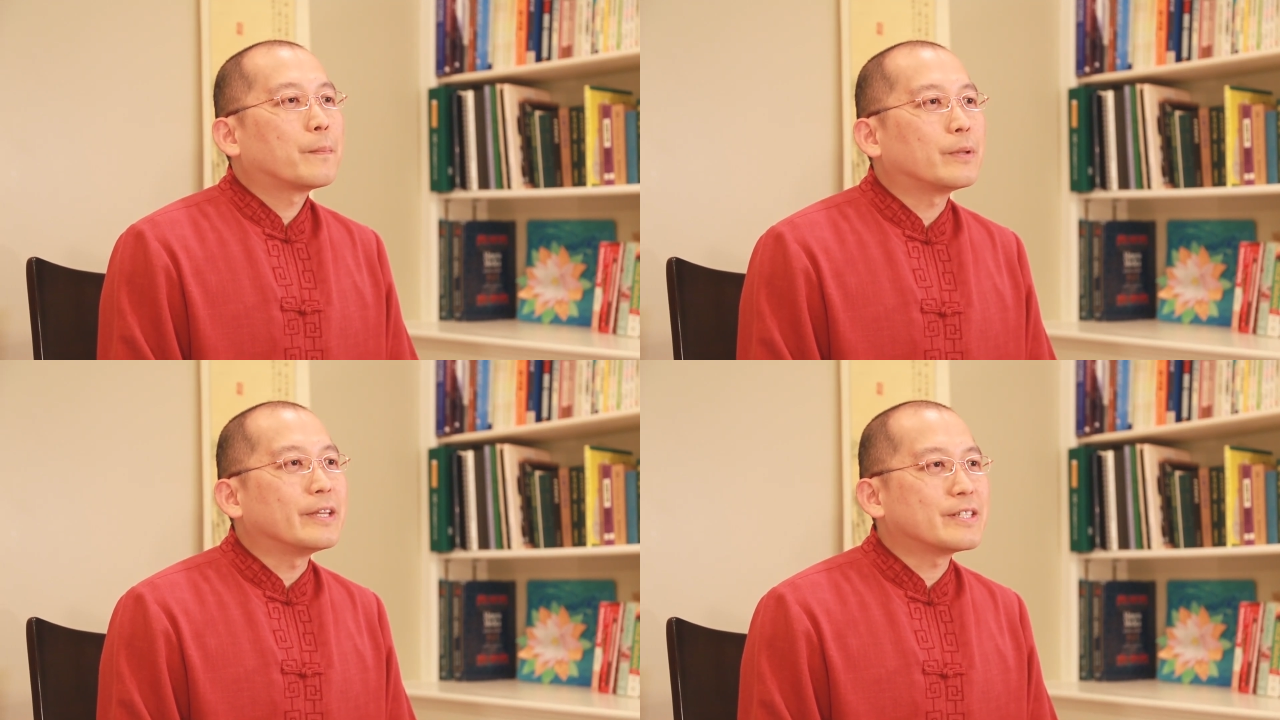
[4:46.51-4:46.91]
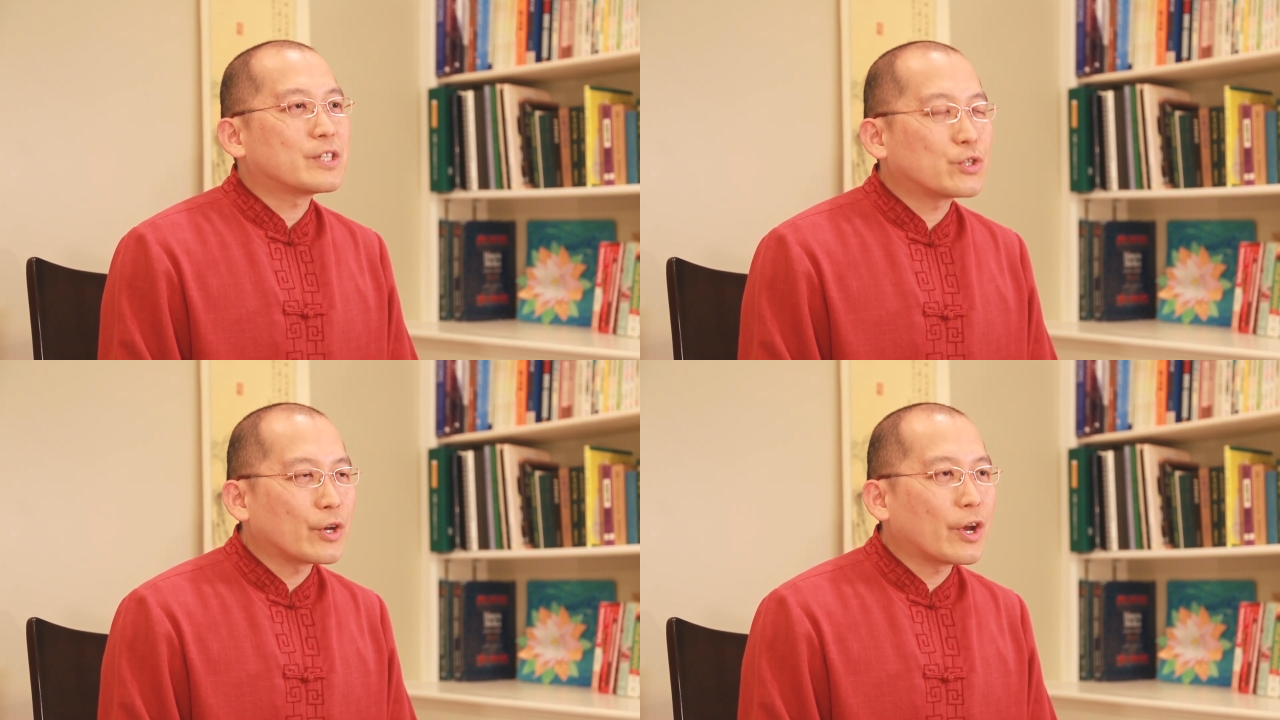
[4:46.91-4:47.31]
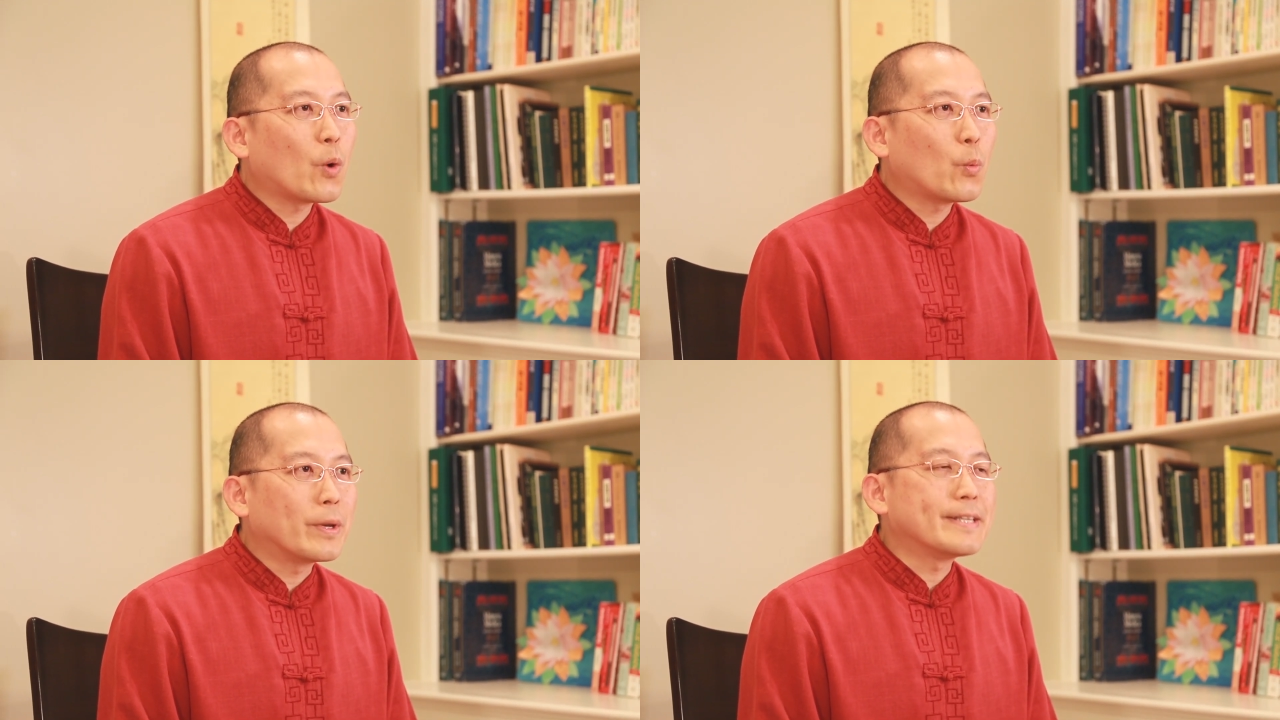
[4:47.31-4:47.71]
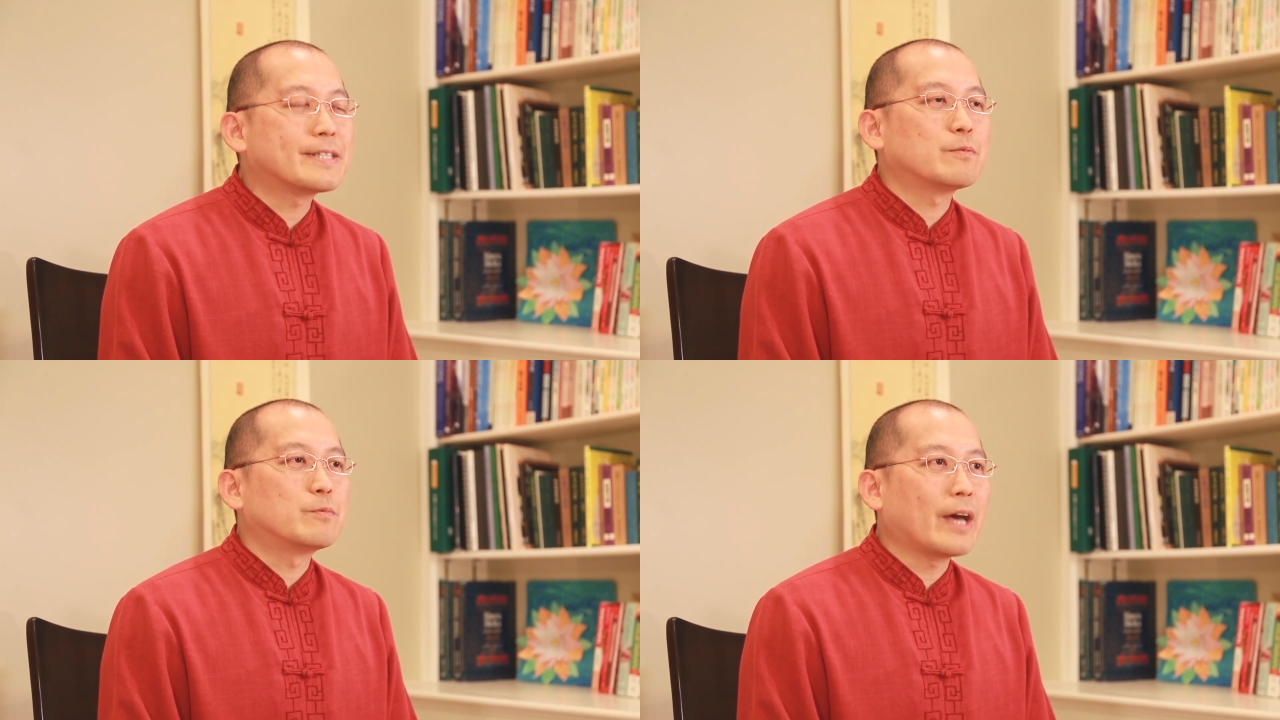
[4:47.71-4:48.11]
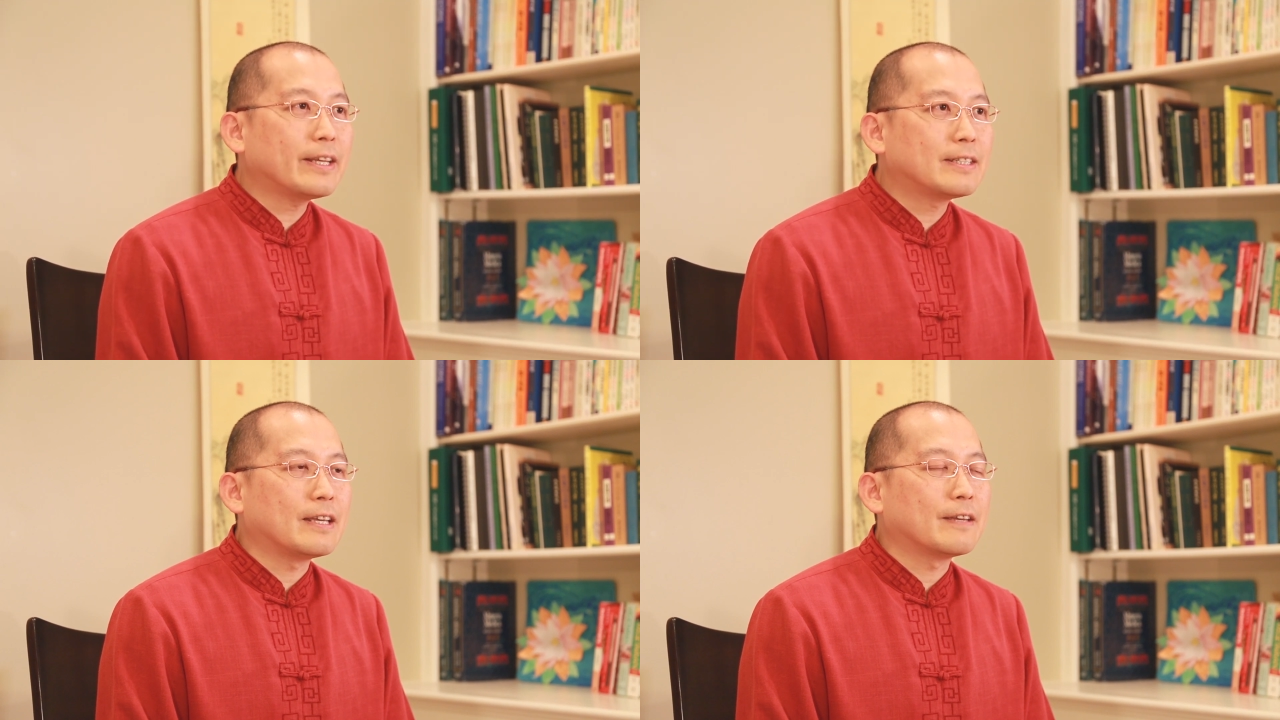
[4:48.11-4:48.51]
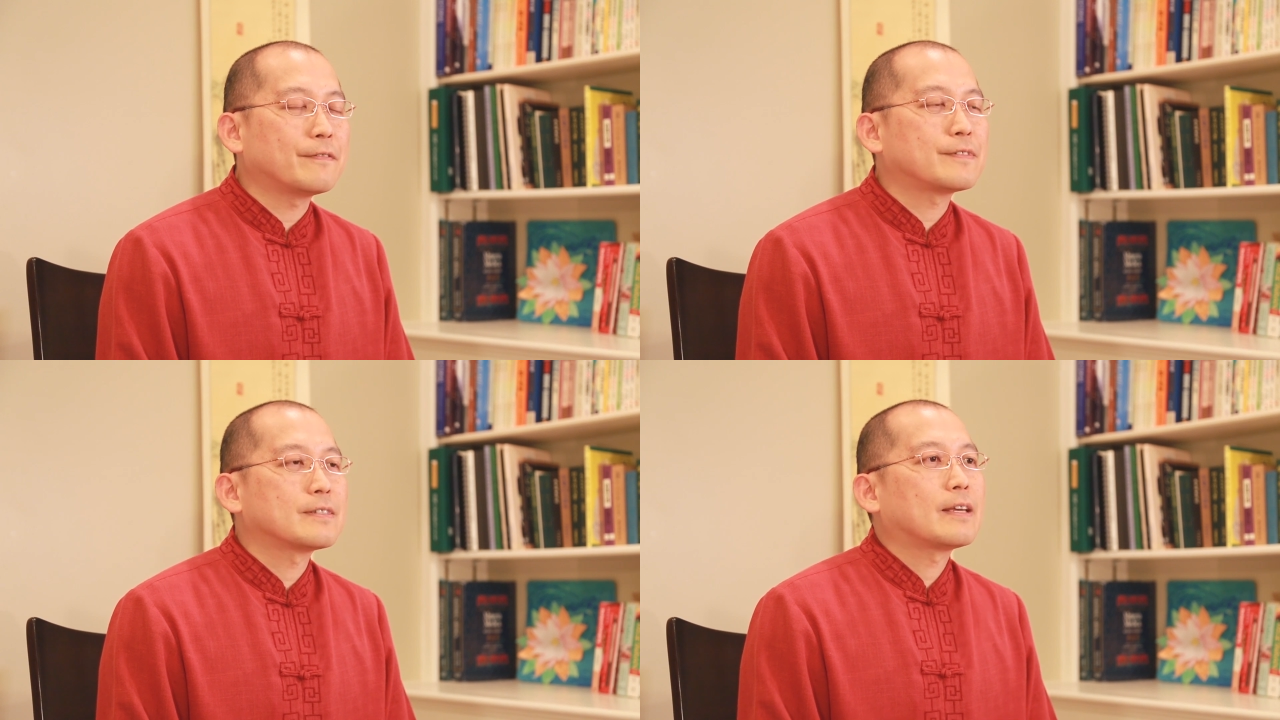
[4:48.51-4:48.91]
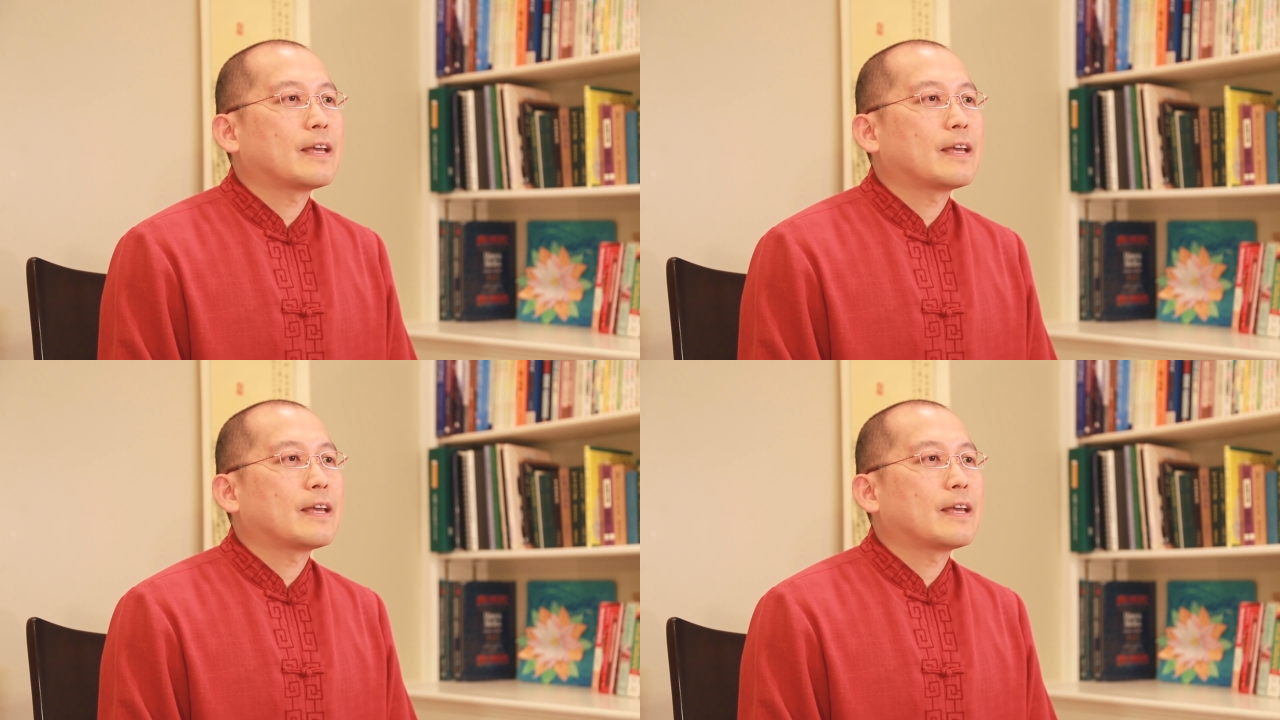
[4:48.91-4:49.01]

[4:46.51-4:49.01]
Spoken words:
please share with relatives